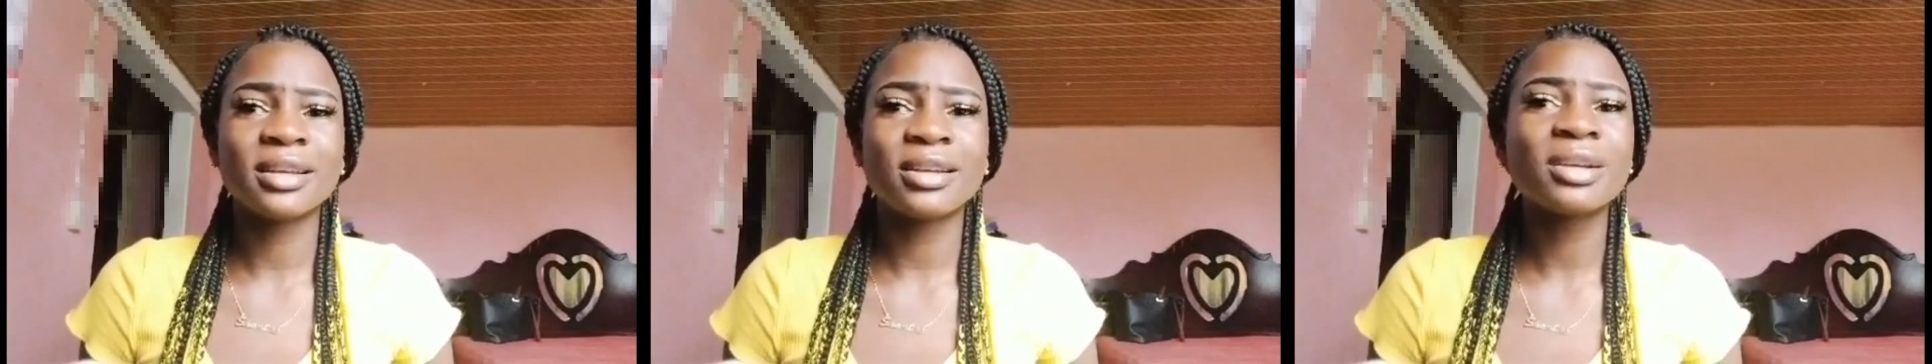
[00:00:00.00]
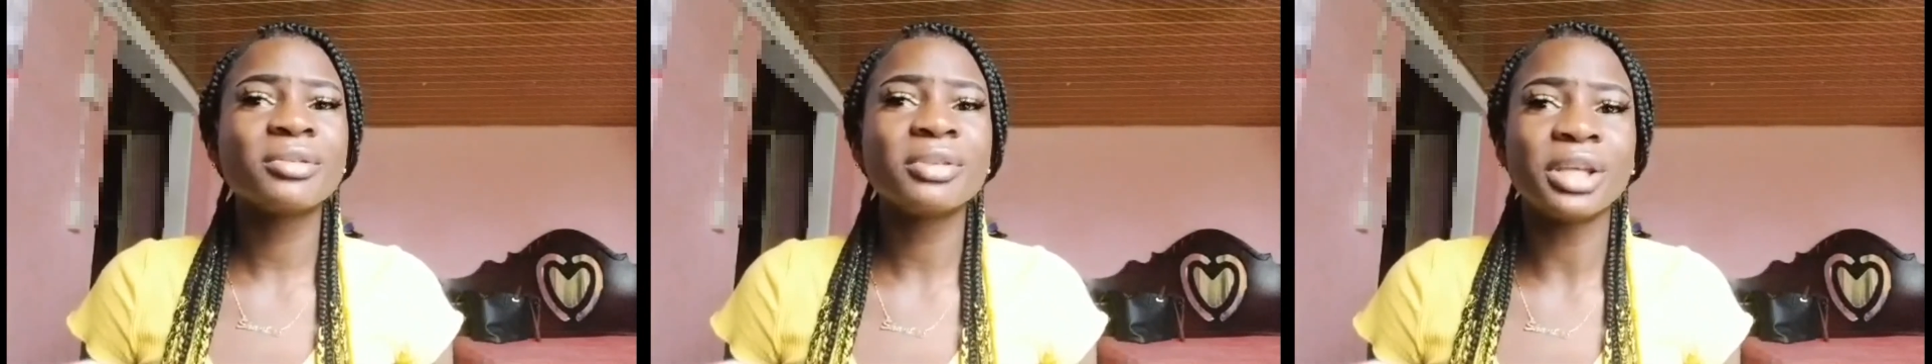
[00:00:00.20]

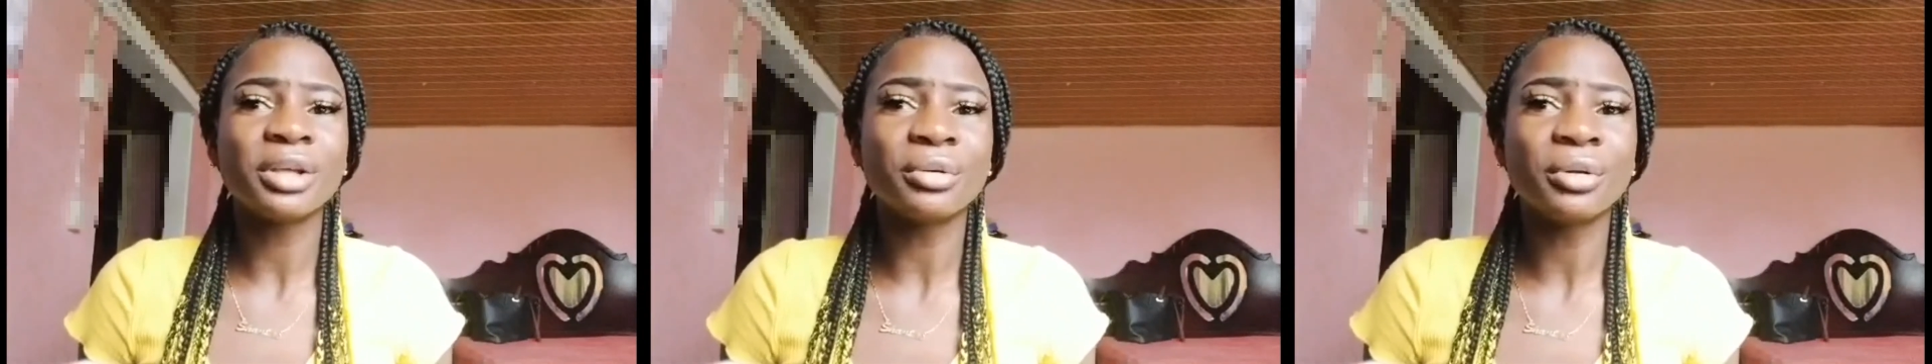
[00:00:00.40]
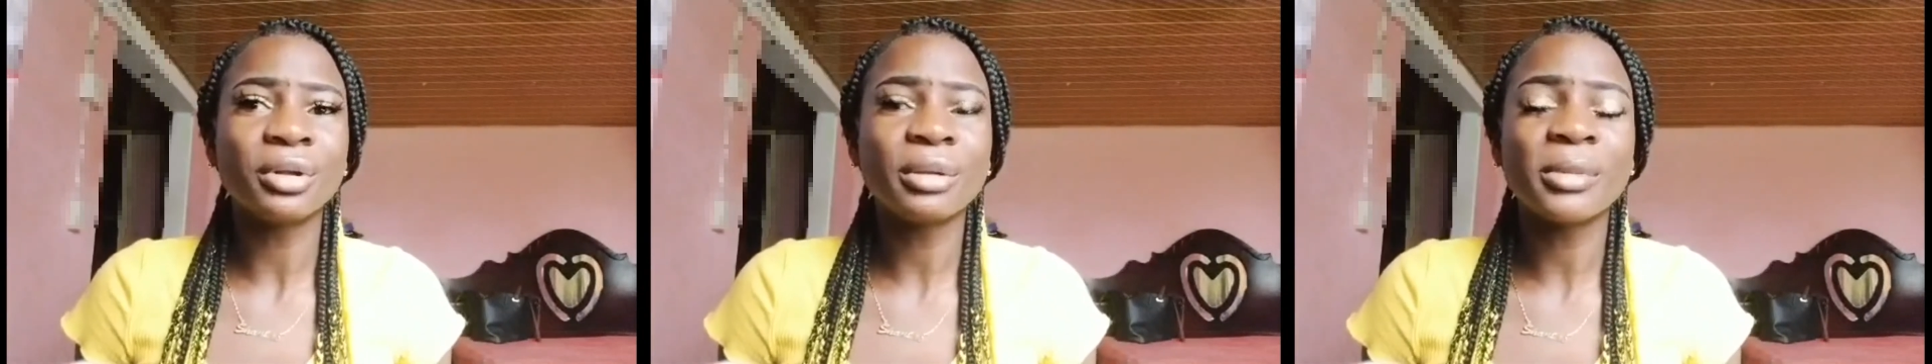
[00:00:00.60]

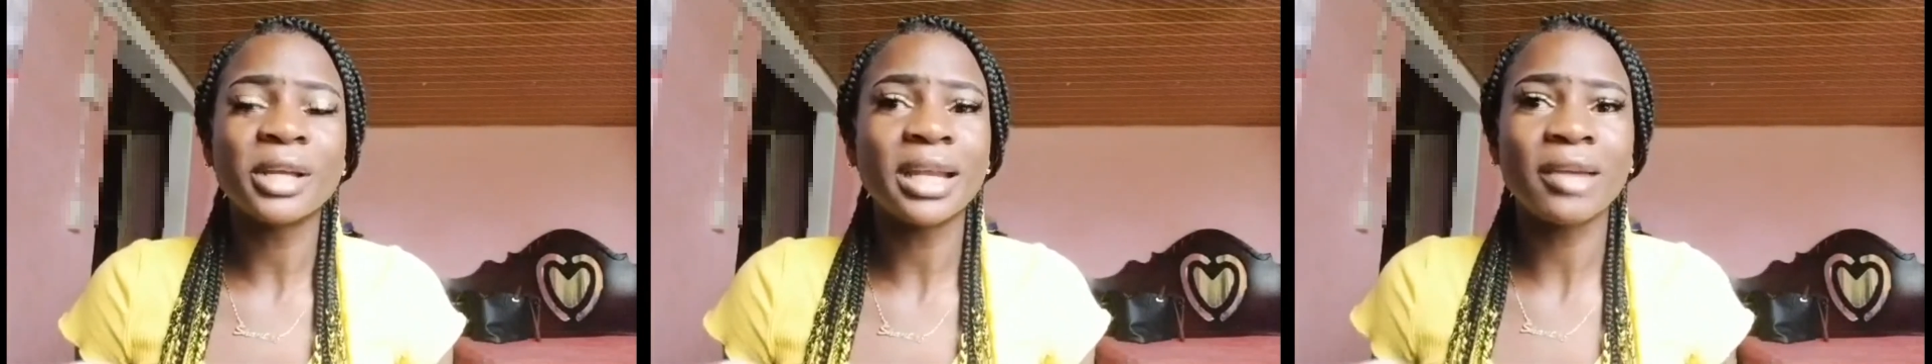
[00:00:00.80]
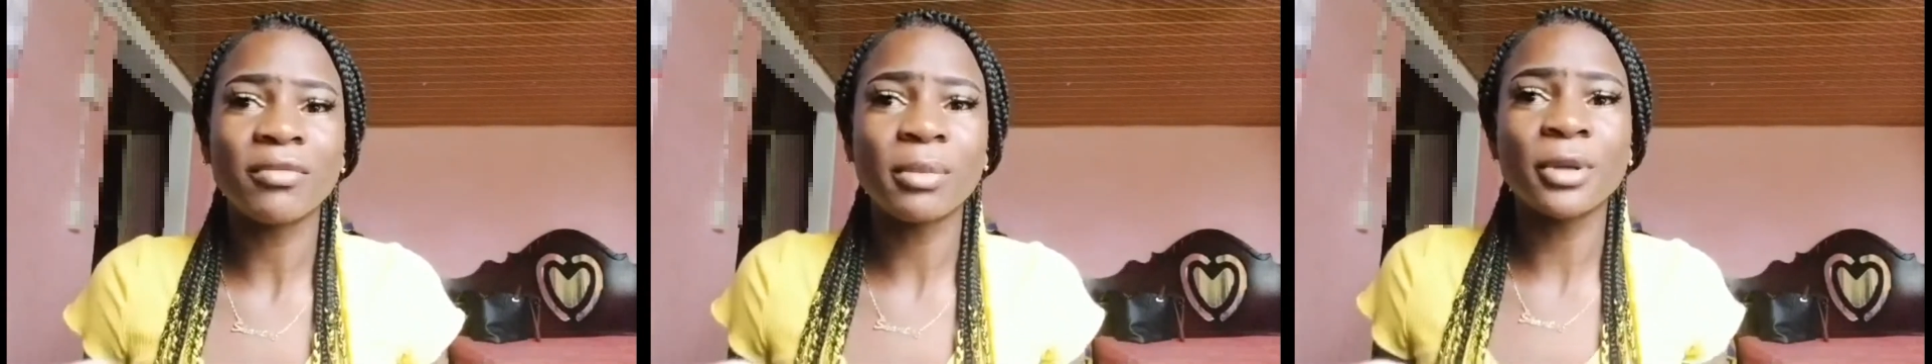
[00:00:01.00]
Creole, but
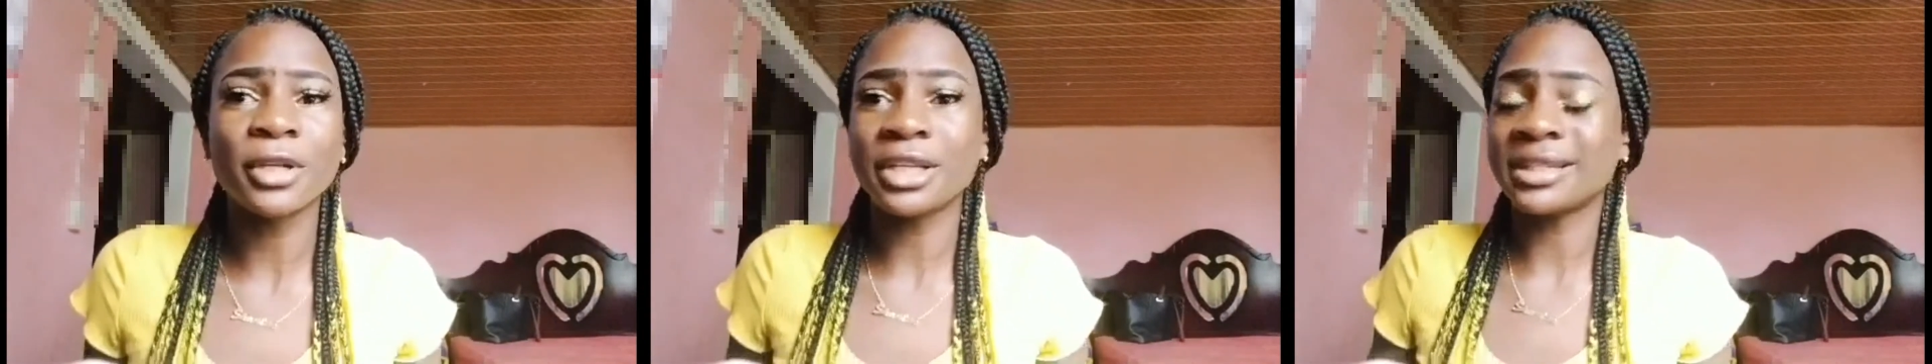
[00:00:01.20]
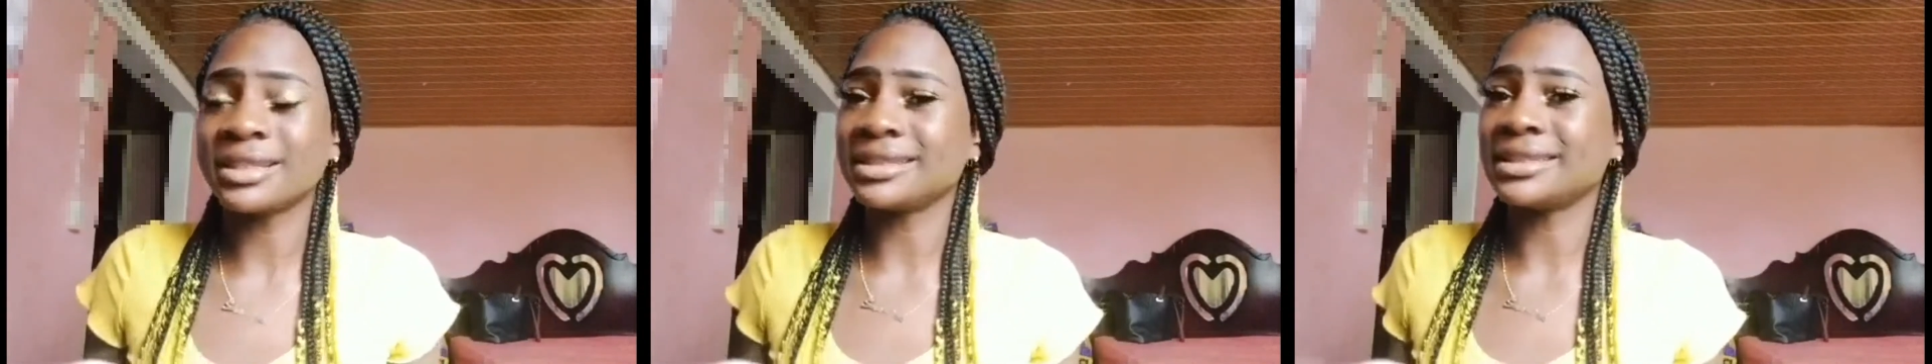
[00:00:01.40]

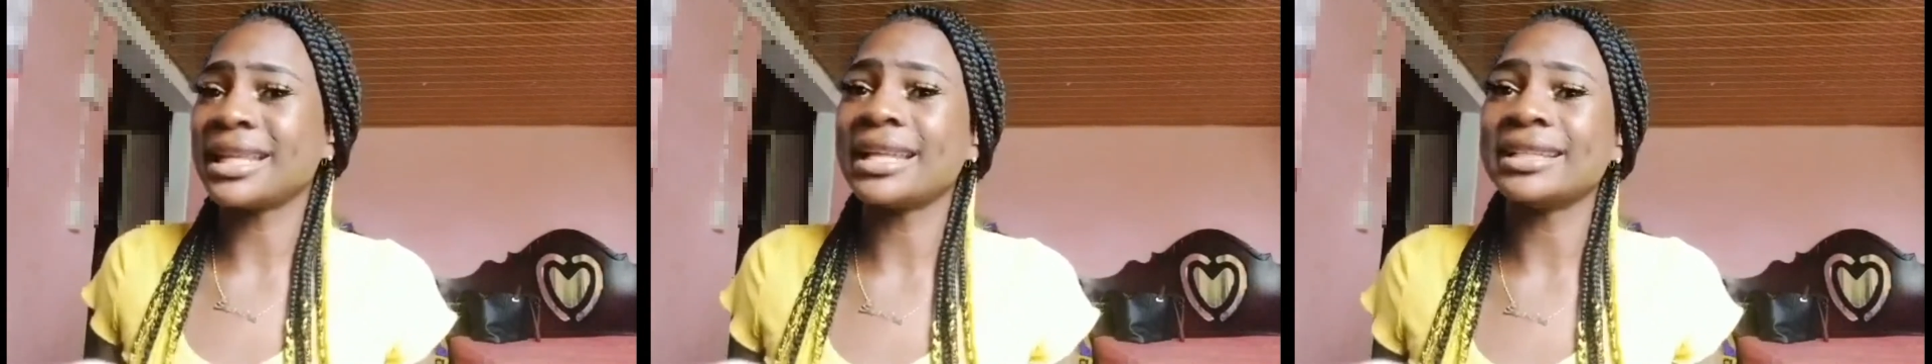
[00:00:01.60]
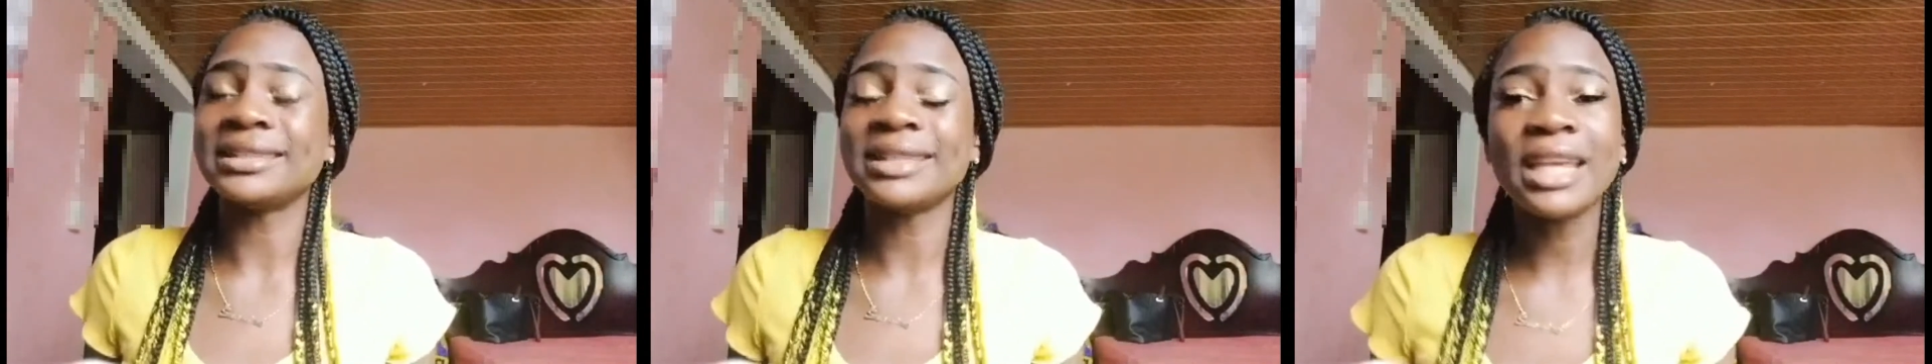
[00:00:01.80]
everybody
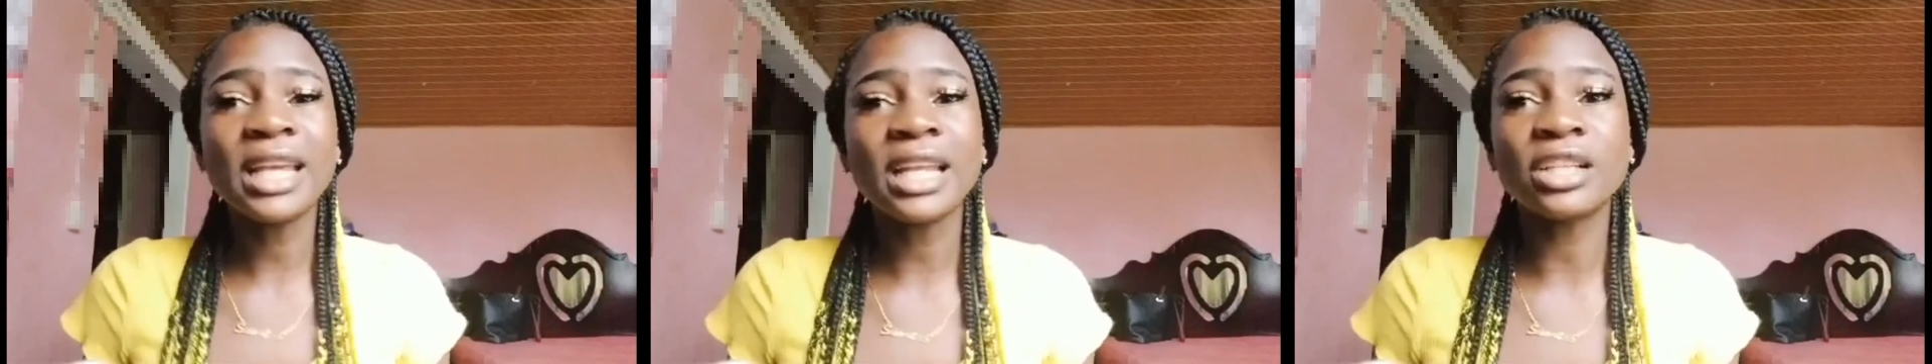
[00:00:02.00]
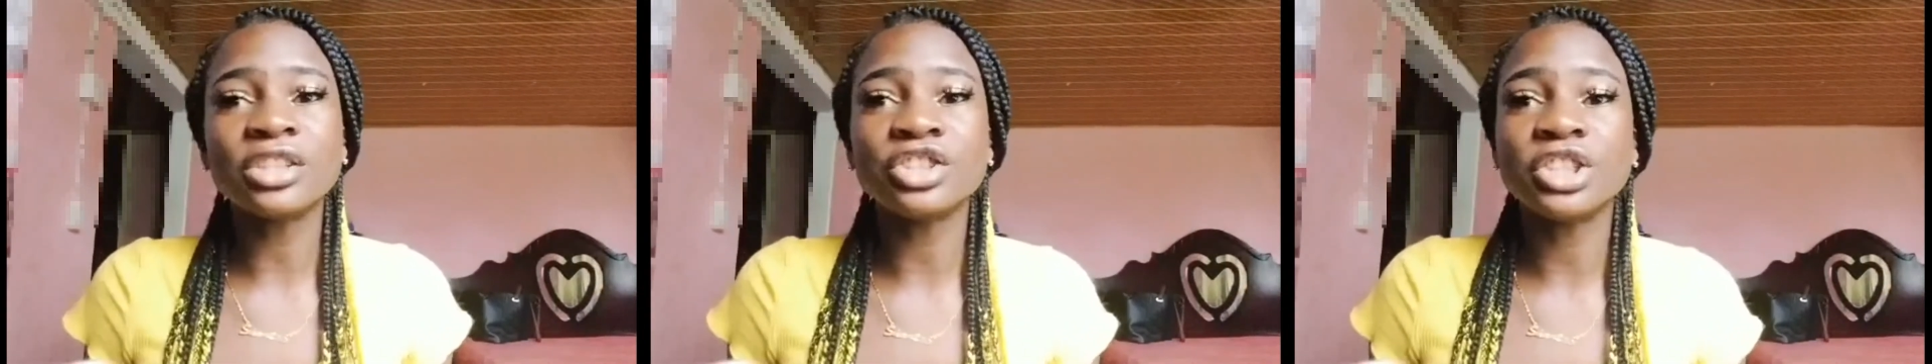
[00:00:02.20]
understands
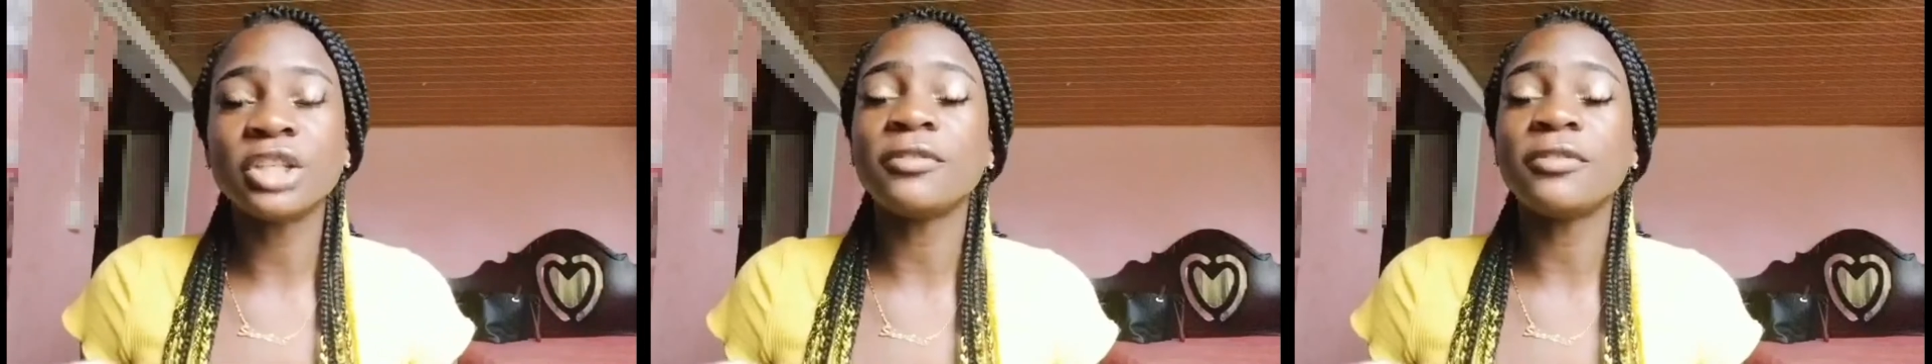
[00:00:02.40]
English.